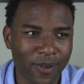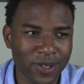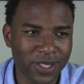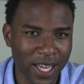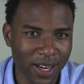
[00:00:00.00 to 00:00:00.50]

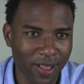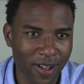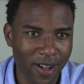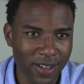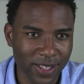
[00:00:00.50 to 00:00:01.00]
was Santa
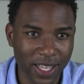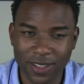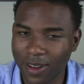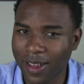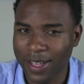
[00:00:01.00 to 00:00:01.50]
Claus and that he
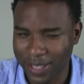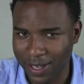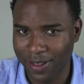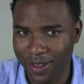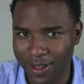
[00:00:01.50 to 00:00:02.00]
looked like
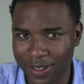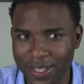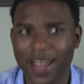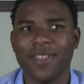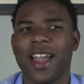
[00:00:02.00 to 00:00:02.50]
Santa Claus